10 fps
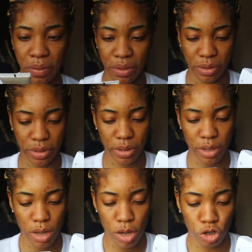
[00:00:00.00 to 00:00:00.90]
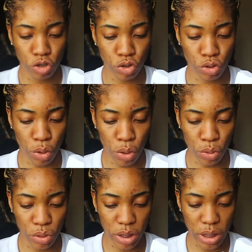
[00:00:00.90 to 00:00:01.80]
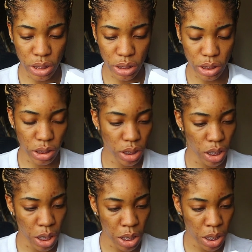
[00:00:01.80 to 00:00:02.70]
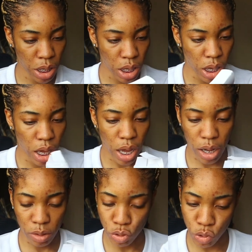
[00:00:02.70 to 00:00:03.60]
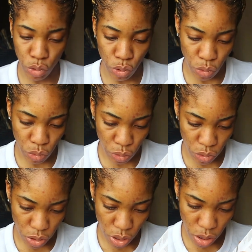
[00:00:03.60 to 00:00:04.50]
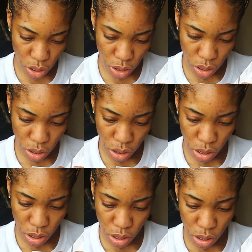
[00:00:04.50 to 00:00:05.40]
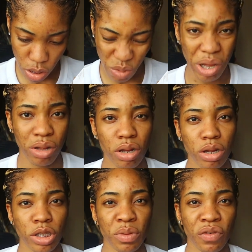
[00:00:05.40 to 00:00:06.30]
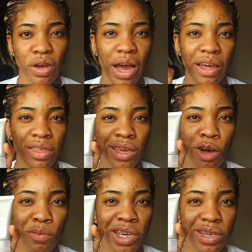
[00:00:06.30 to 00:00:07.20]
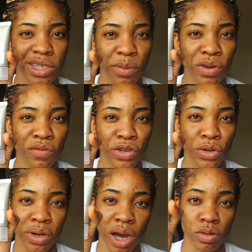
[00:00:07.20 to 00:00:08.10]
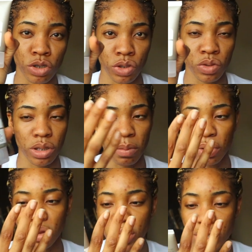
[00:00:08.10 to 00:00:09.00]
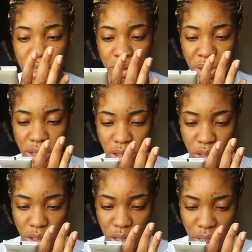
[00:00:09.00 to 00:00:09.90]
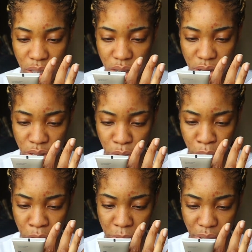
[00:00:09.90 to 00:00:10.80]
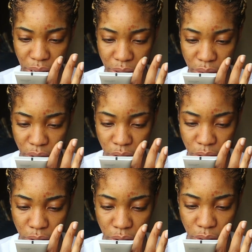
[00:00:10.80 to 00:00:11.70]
how it looks. So this, how to use. Well, to be fair, I think I'll make a separate video on how to use them, but this is basically like a serum. I think